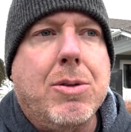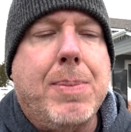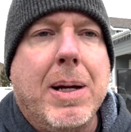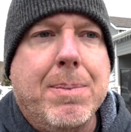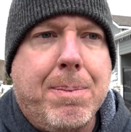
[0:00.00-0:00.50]

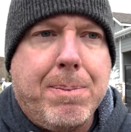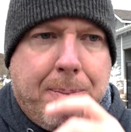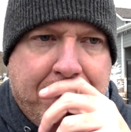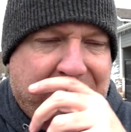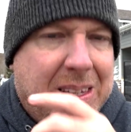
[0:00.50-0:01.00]
but
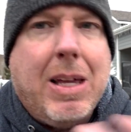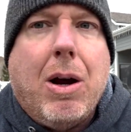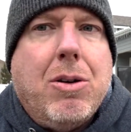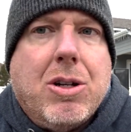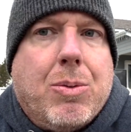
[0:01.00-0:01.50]

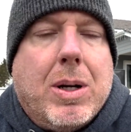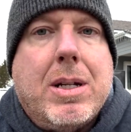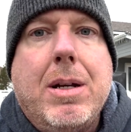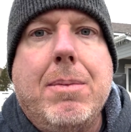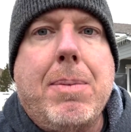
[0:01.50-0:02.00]
it just
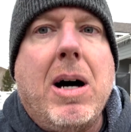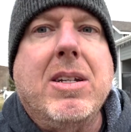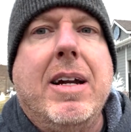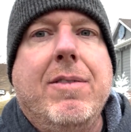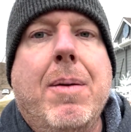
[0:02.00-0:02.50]
wasn't
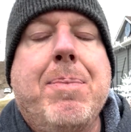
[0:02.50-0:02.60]
positive.